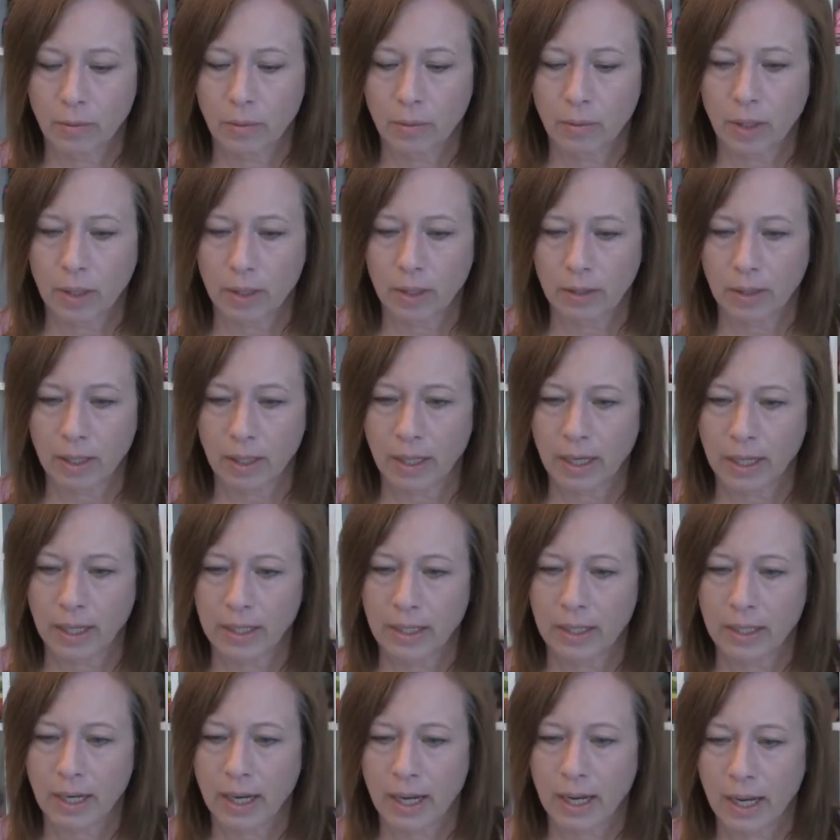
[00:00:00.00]
one that I
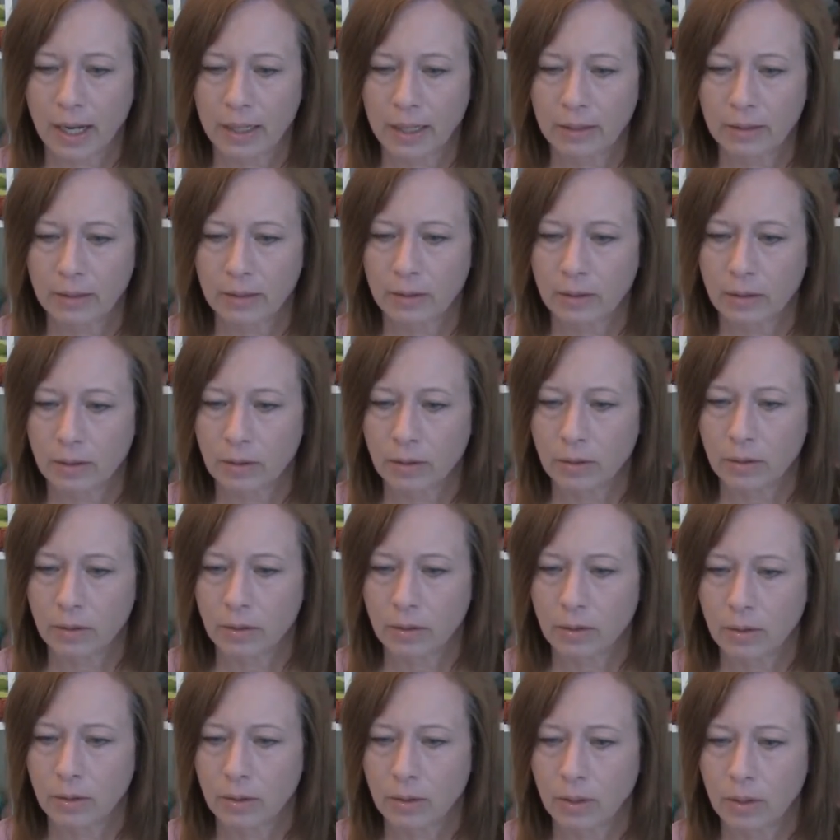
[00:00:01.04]
got
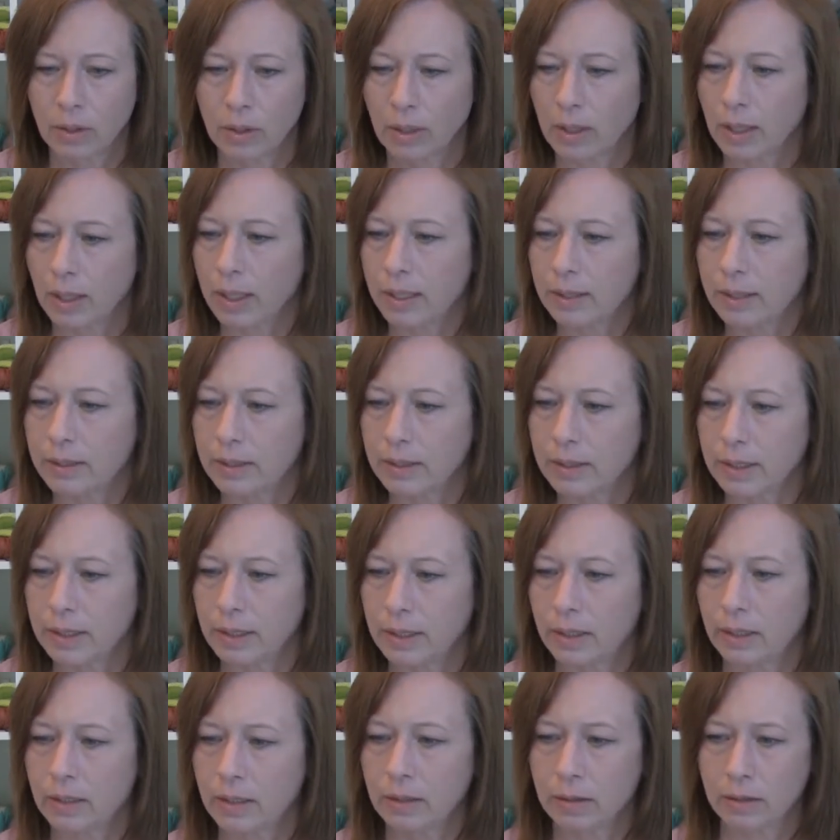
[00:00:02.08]

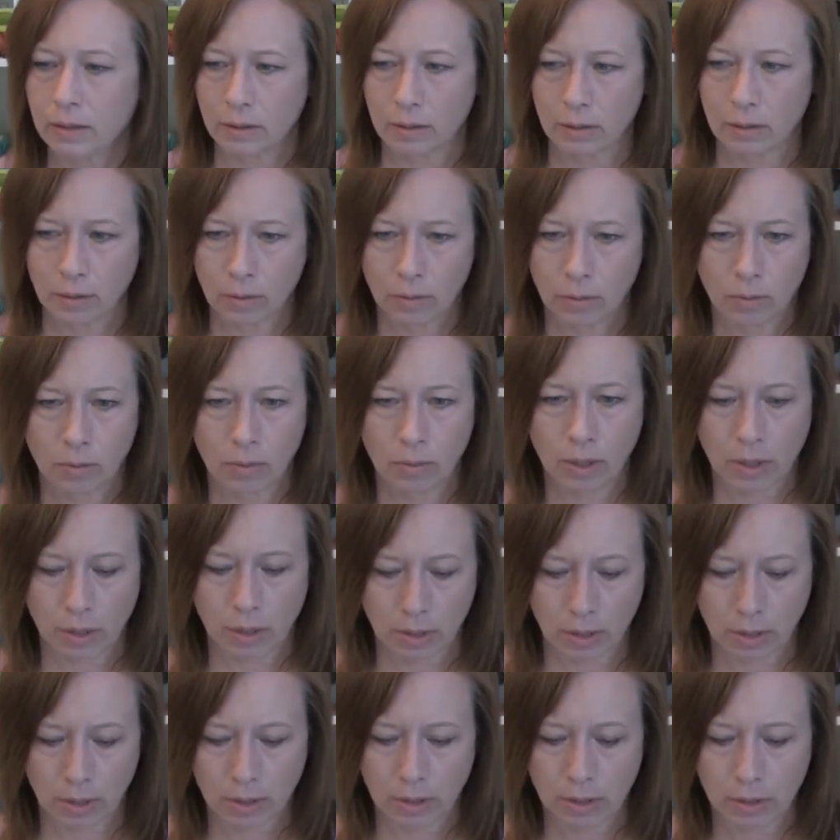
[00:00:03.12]
idea
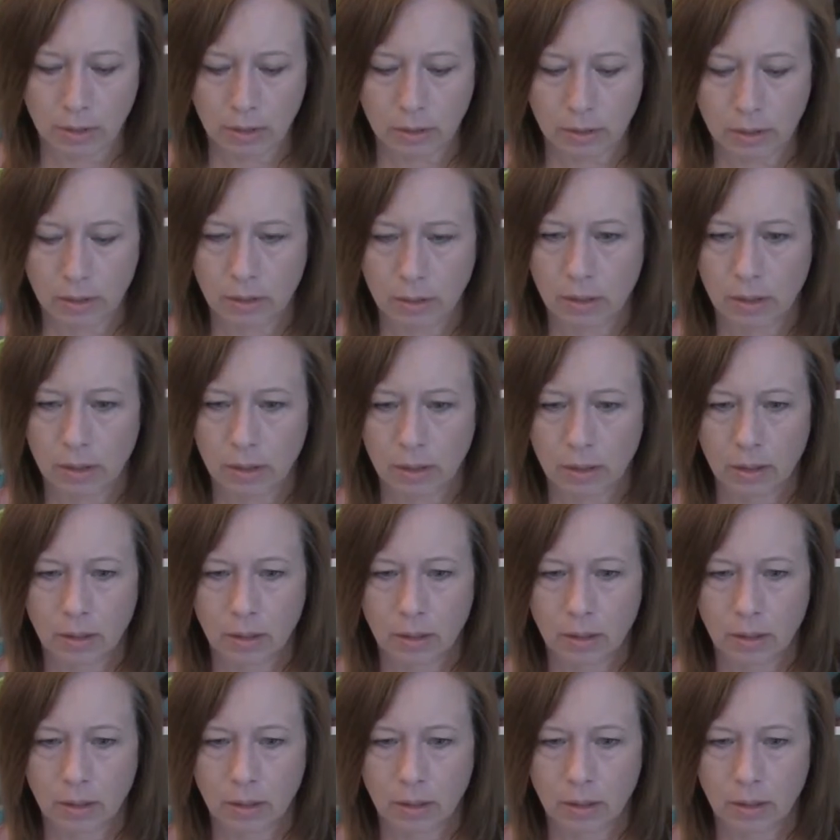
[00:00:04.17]
was,